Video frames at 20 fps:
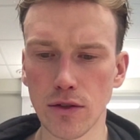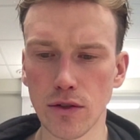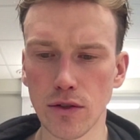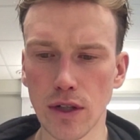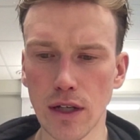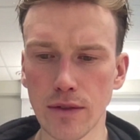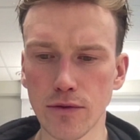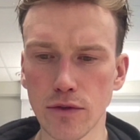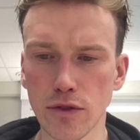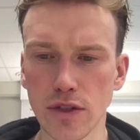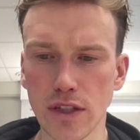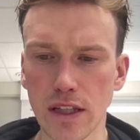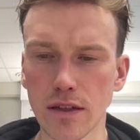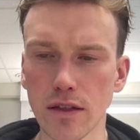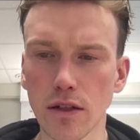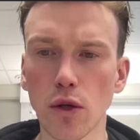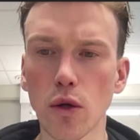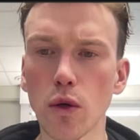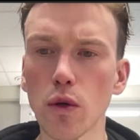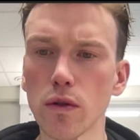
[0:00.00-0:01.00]
you have to set
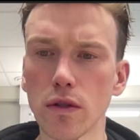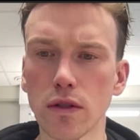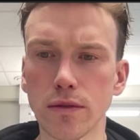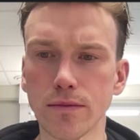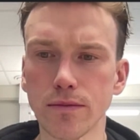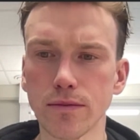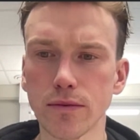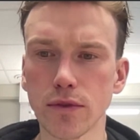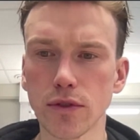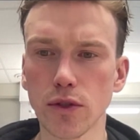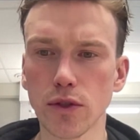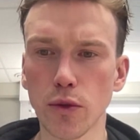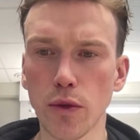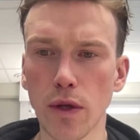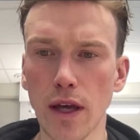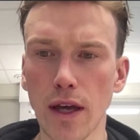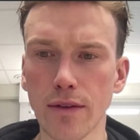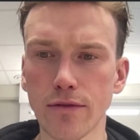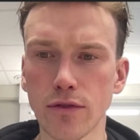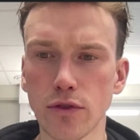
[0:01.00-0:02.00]
a goal. So
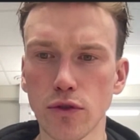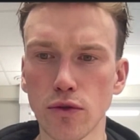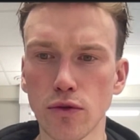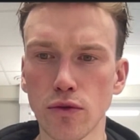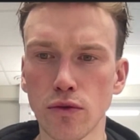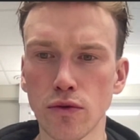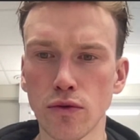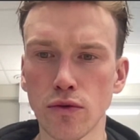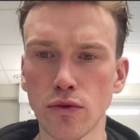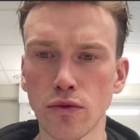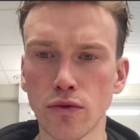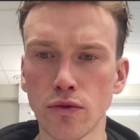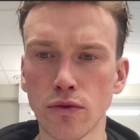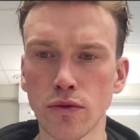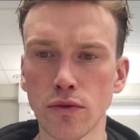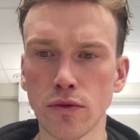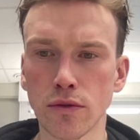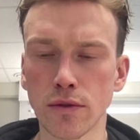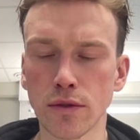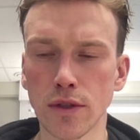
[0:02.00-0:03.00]
you have
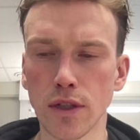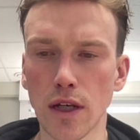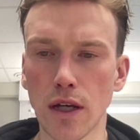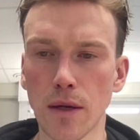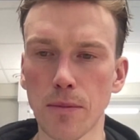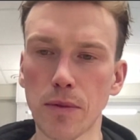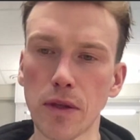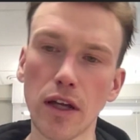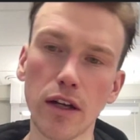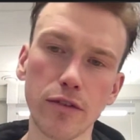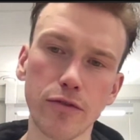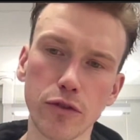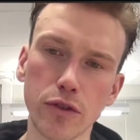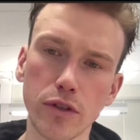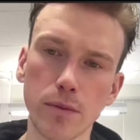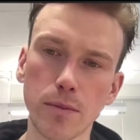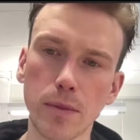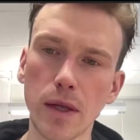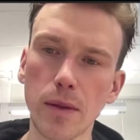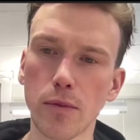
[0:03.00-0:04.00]
to apply
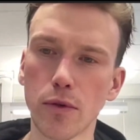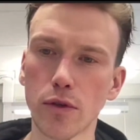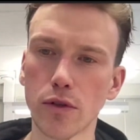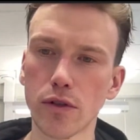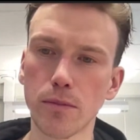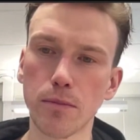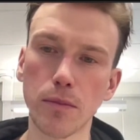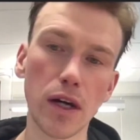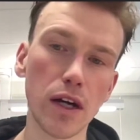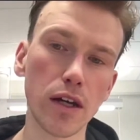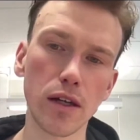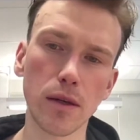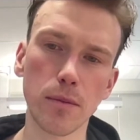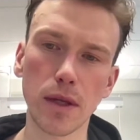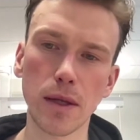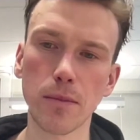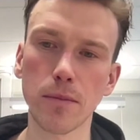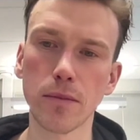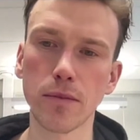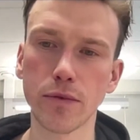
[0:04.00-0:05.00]
for a bib or buy a
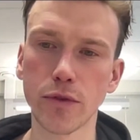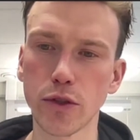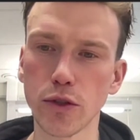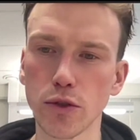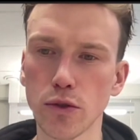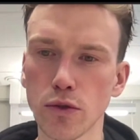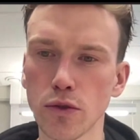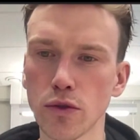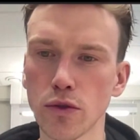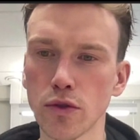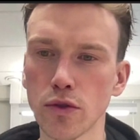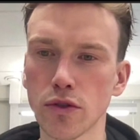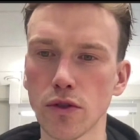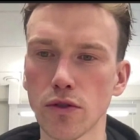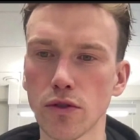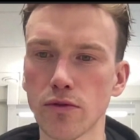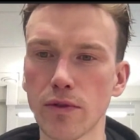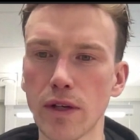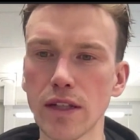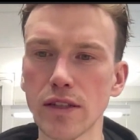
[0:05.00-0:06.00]
bib to
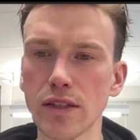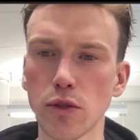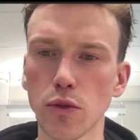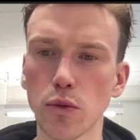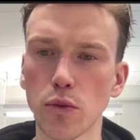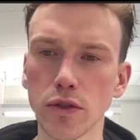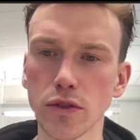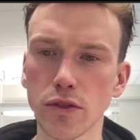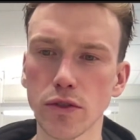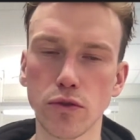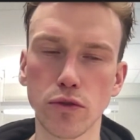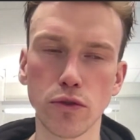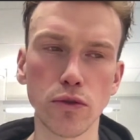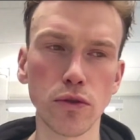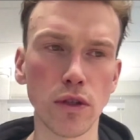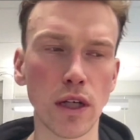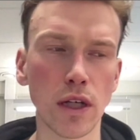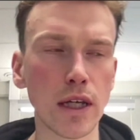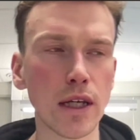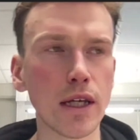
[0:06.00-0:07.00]
a race you want to
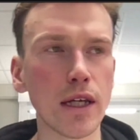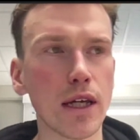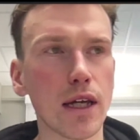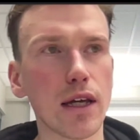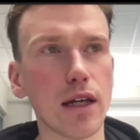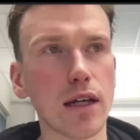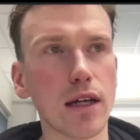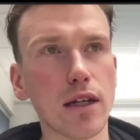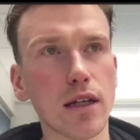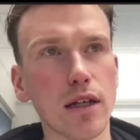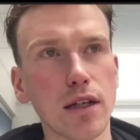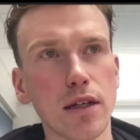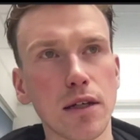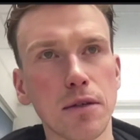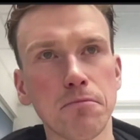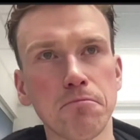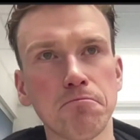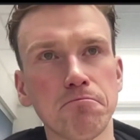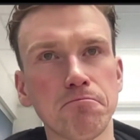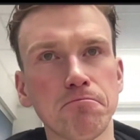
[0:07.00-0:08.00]
do.
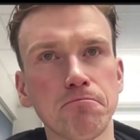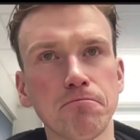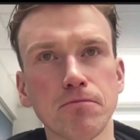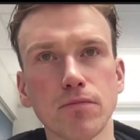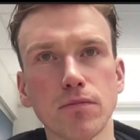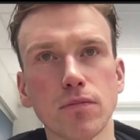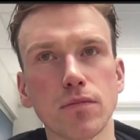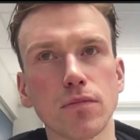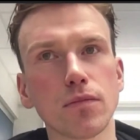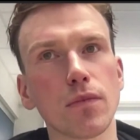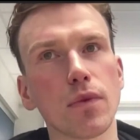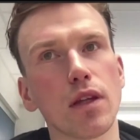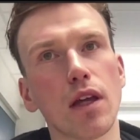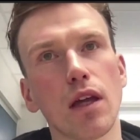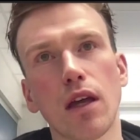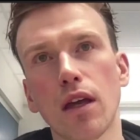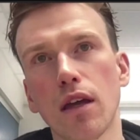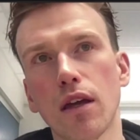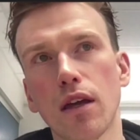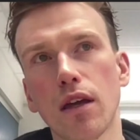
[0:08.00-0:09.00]
Um,
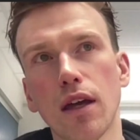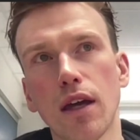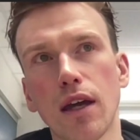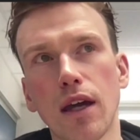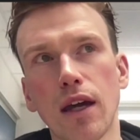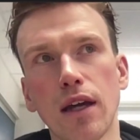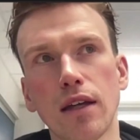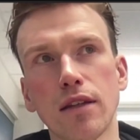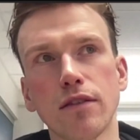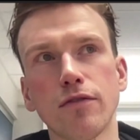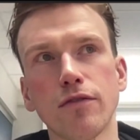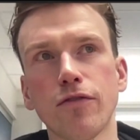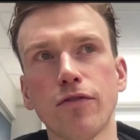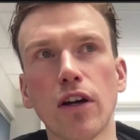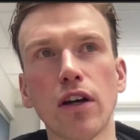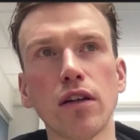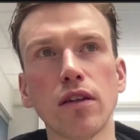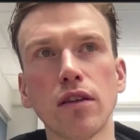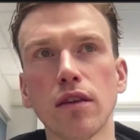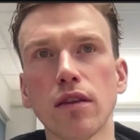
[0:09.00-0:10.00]
and
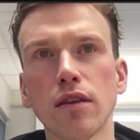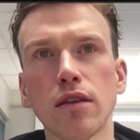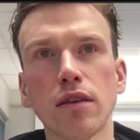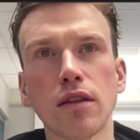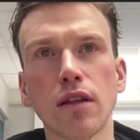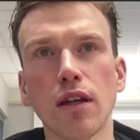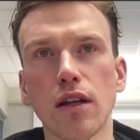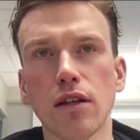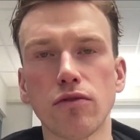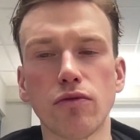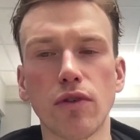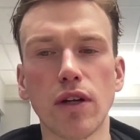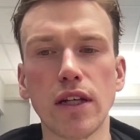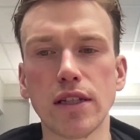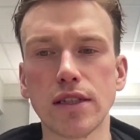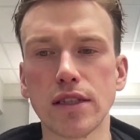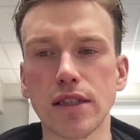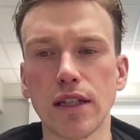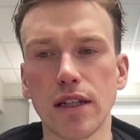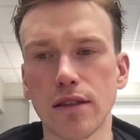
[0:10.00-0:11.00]
find a
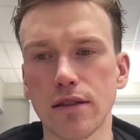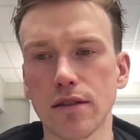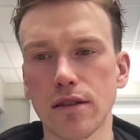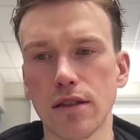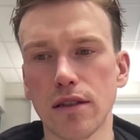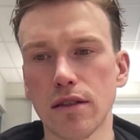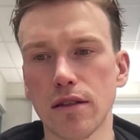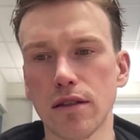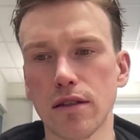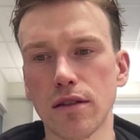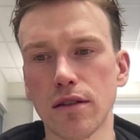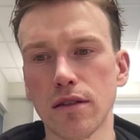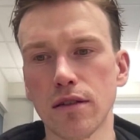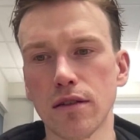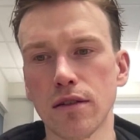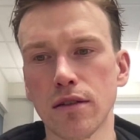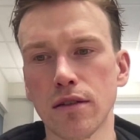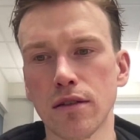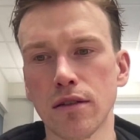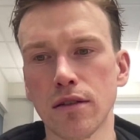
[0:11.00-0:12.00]
race that
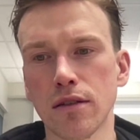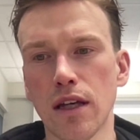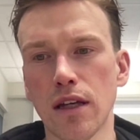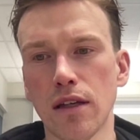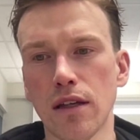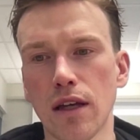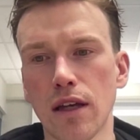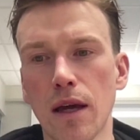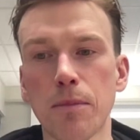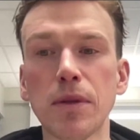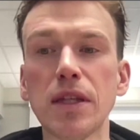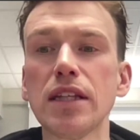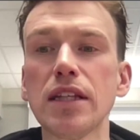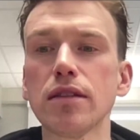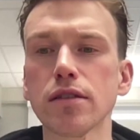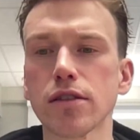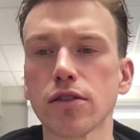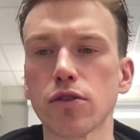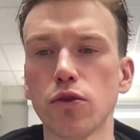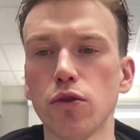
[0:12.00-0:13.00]

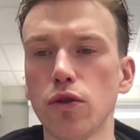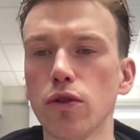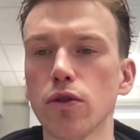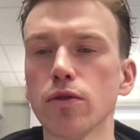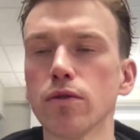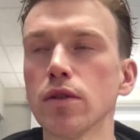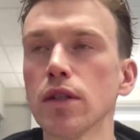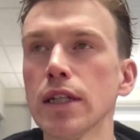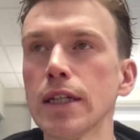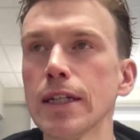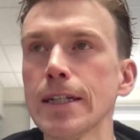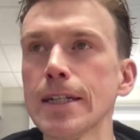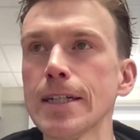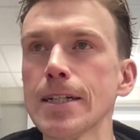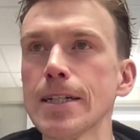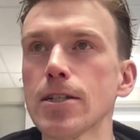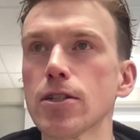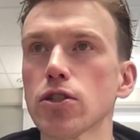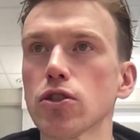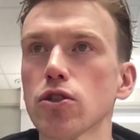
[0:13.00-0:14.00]
appeals to you.
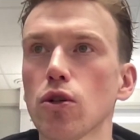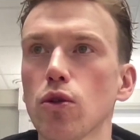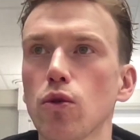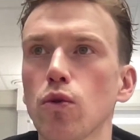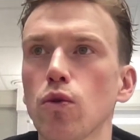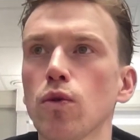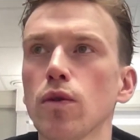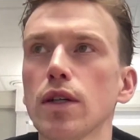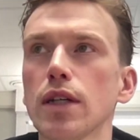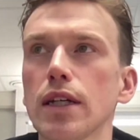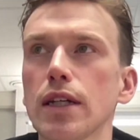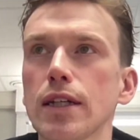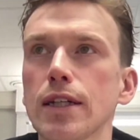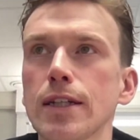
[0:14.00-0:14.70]
So